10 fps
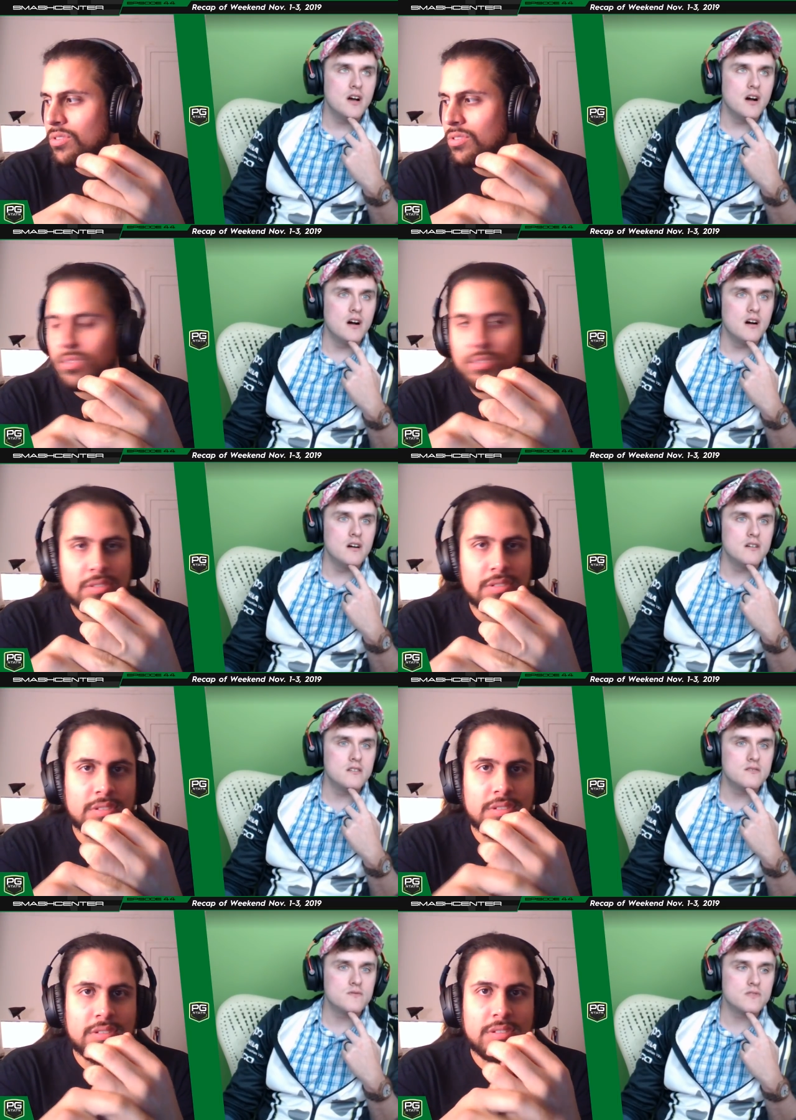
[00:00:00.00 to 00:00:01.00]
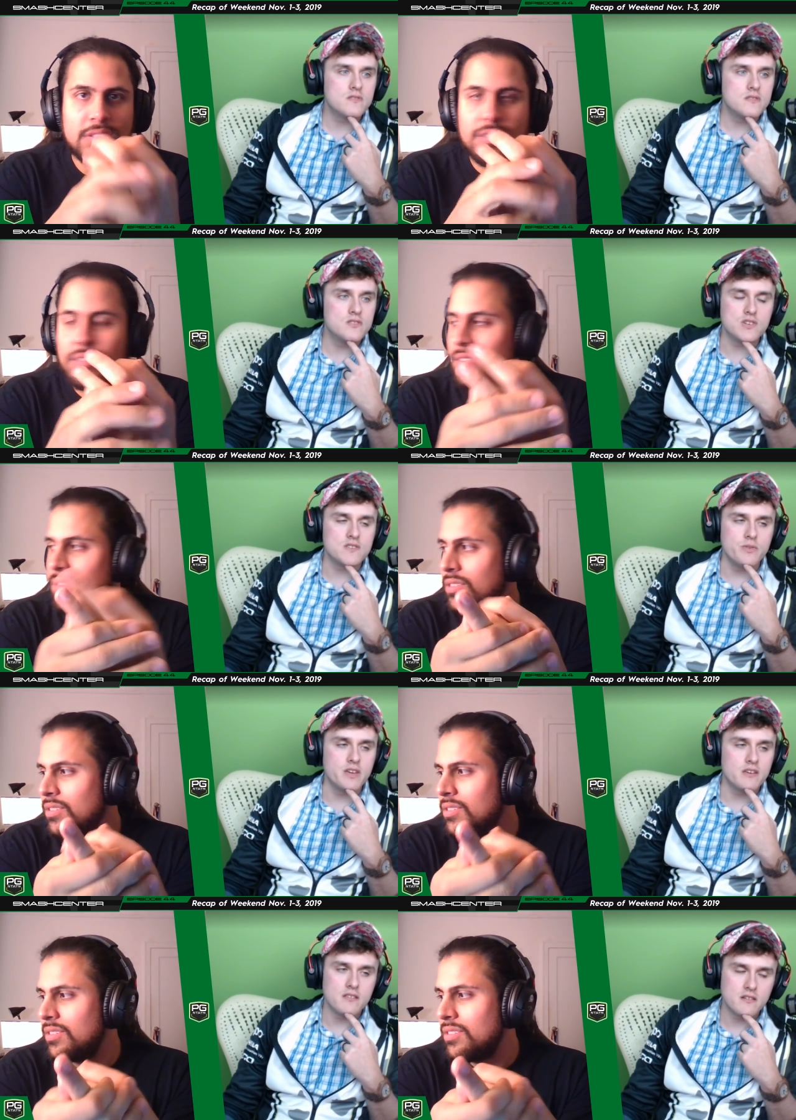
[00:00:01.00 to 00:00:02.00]
Speaker 1: Uh, just
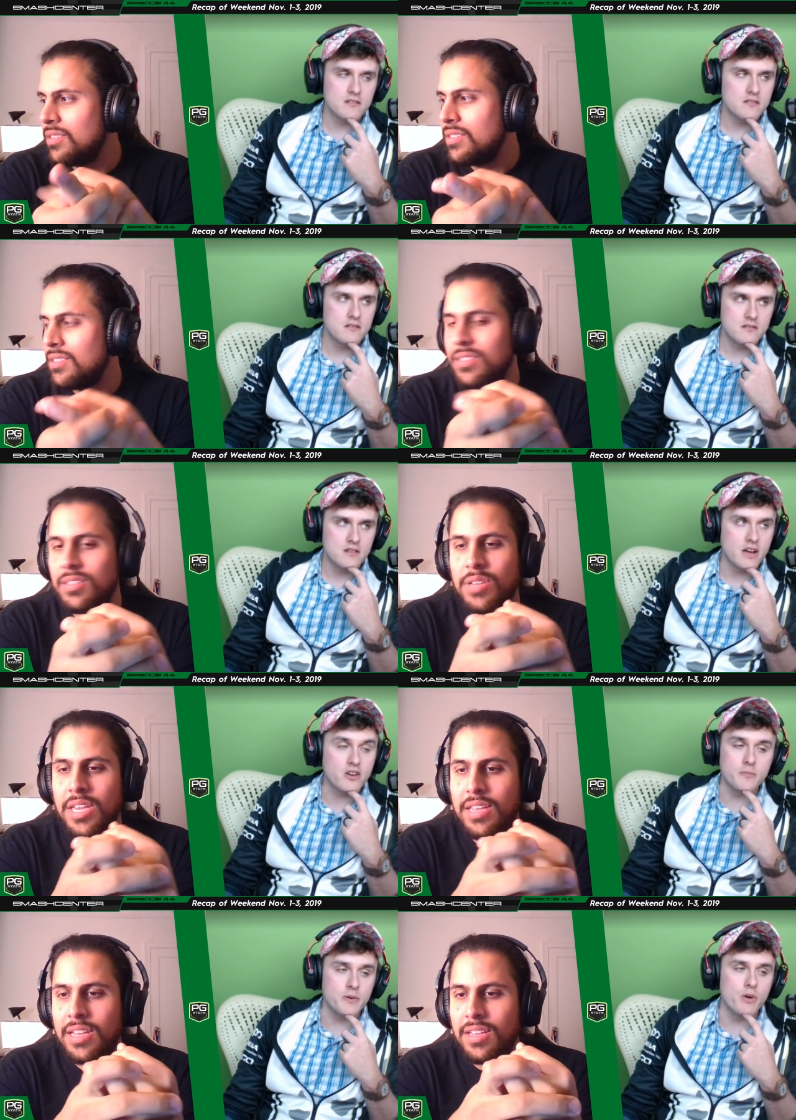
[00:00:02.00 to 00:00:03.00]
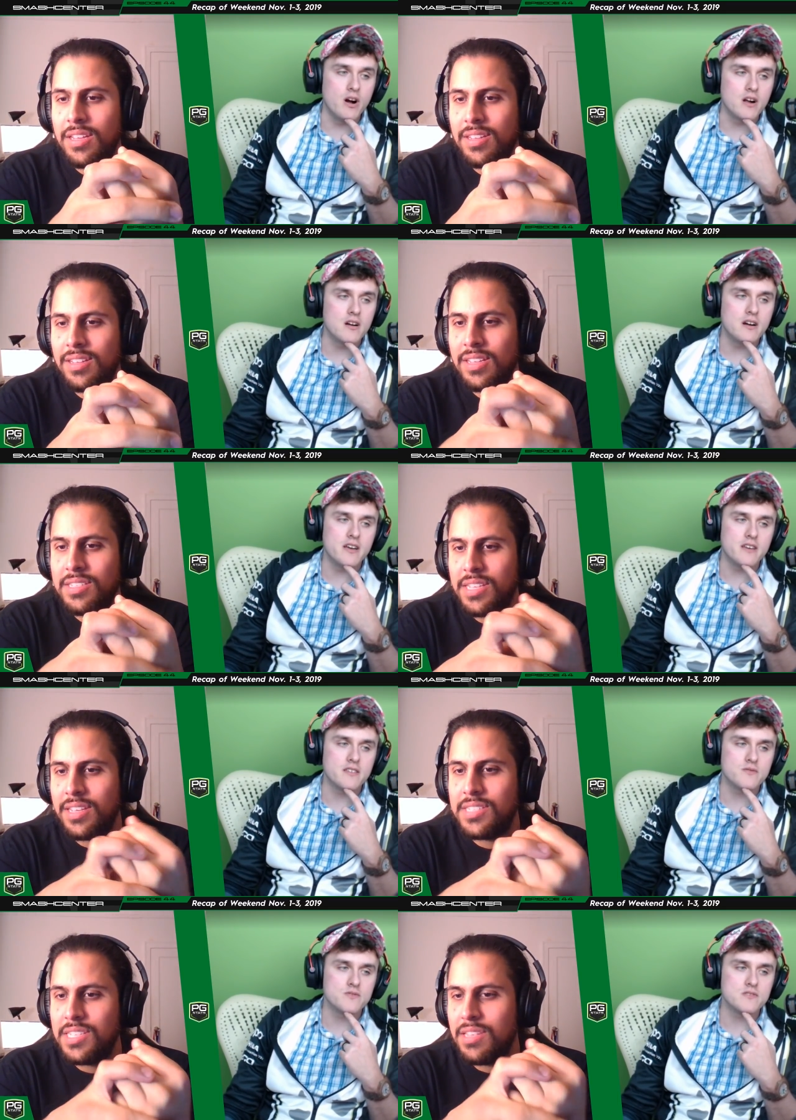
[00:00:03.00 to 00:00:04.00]
Tweak, I think. Okay. I could be wrong. I see.
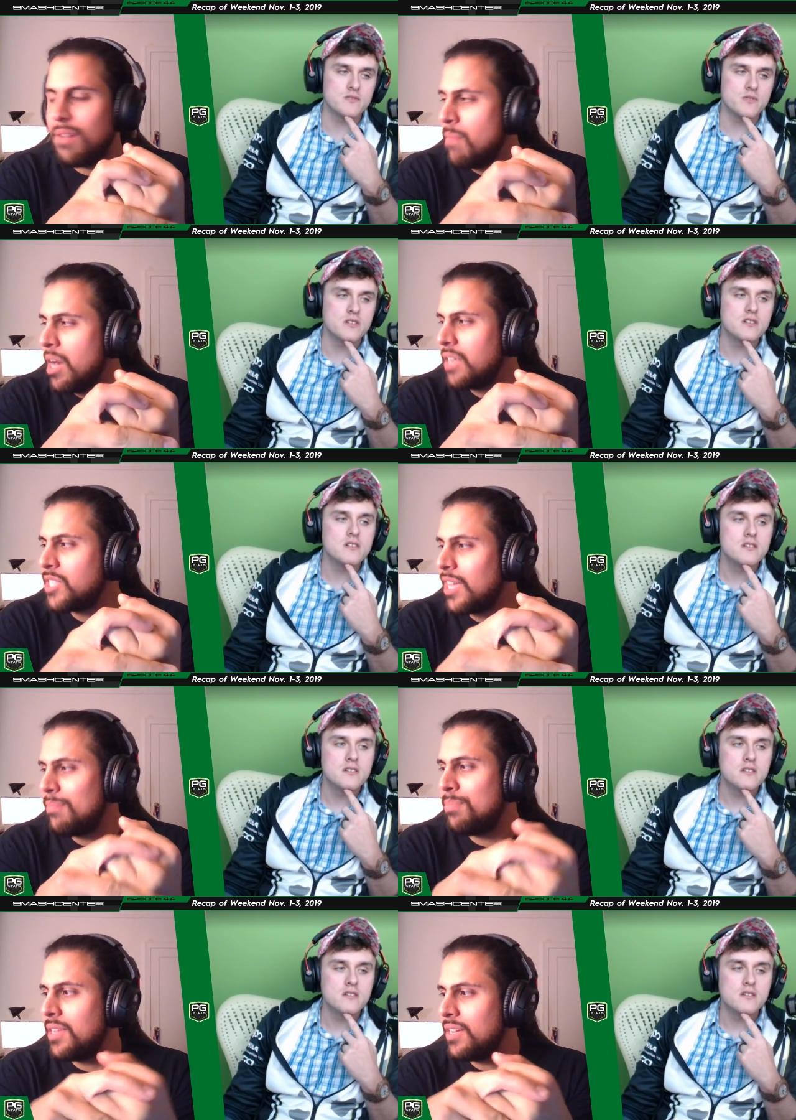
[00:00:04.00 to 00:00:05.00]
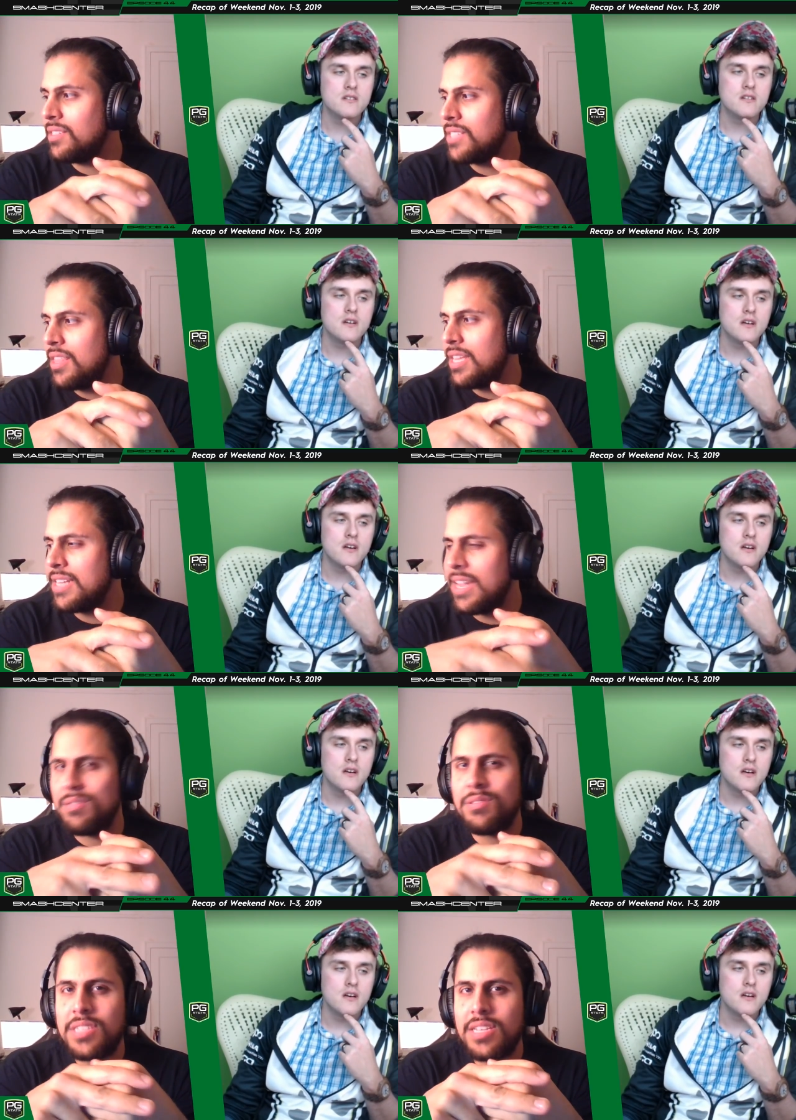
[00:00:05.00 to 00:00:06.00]
I, I, I see.
Speaker 2: Among tweak. top players, I think
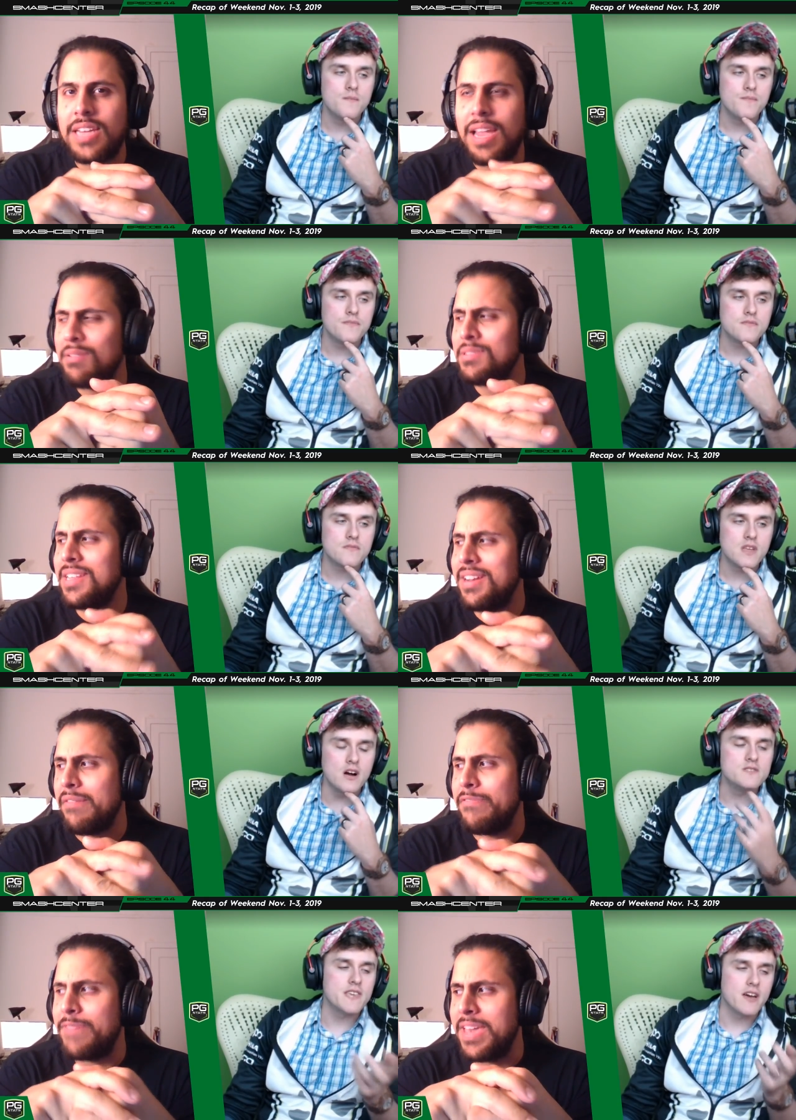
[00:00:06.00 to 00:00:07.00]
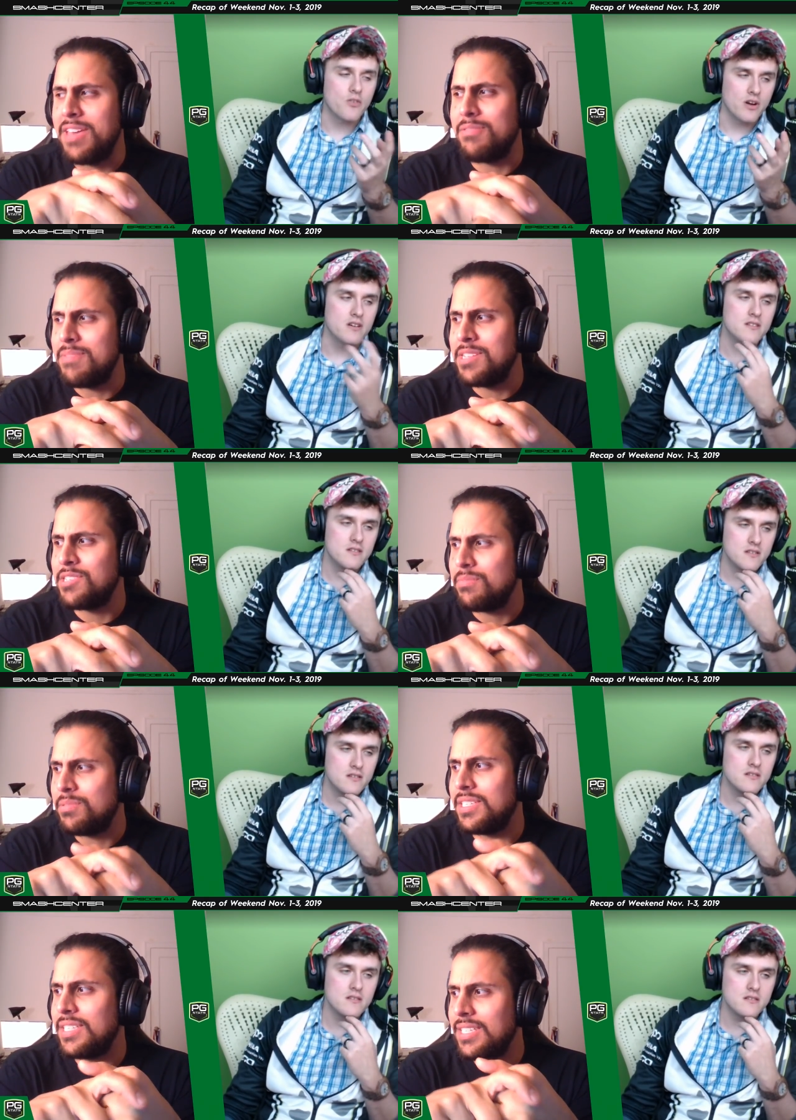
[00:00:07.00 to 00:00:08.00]
Nairo did. Nairo did, and it oh, failed Zachary.
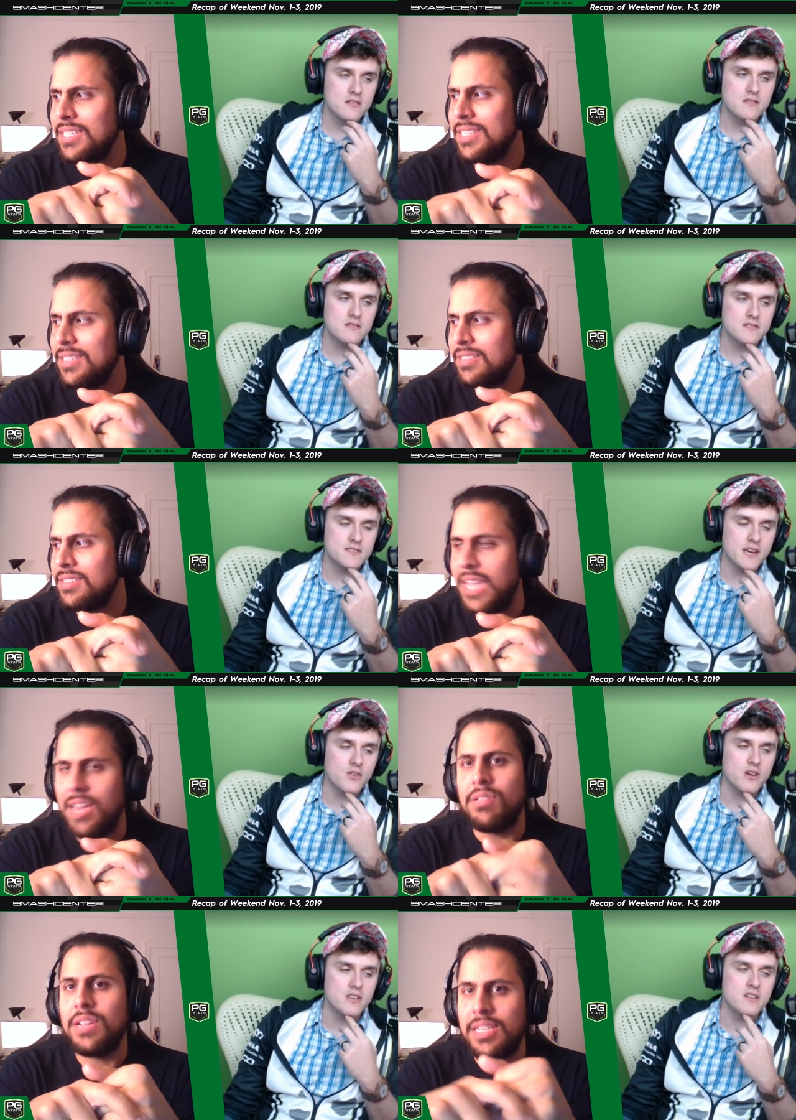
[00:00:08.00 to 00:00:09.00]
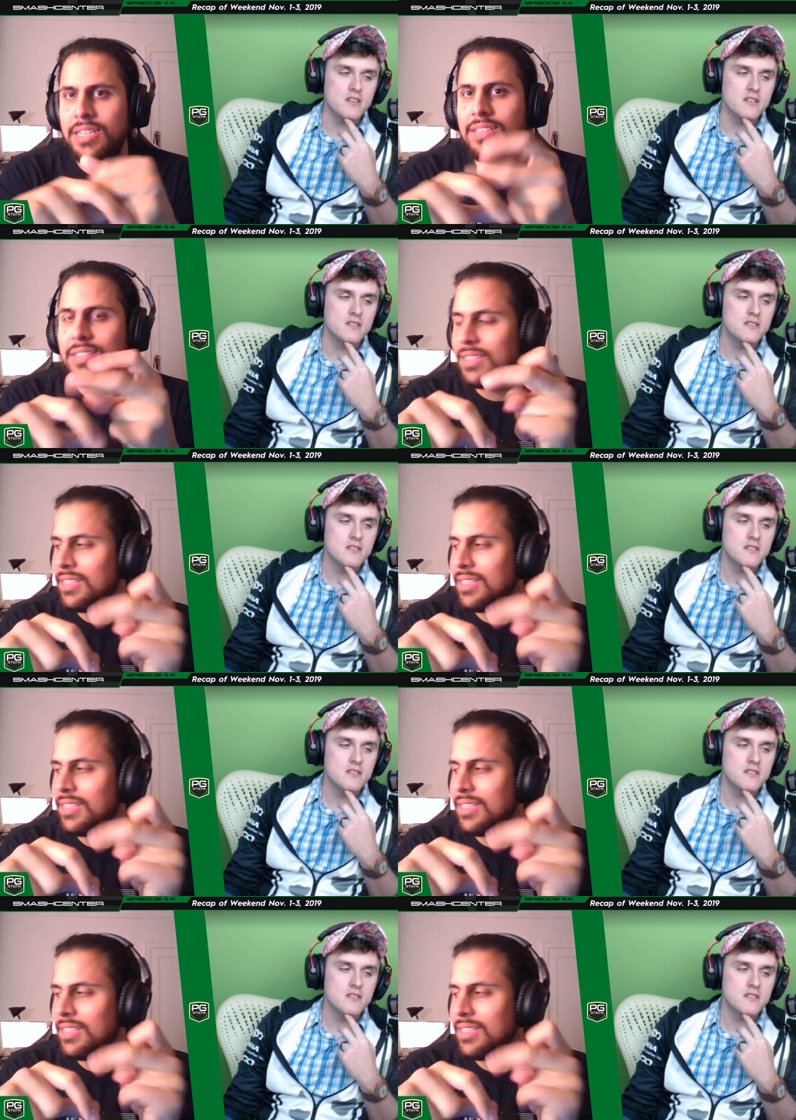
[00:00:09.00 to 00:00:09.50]
miserably. Zachary, Zachary did.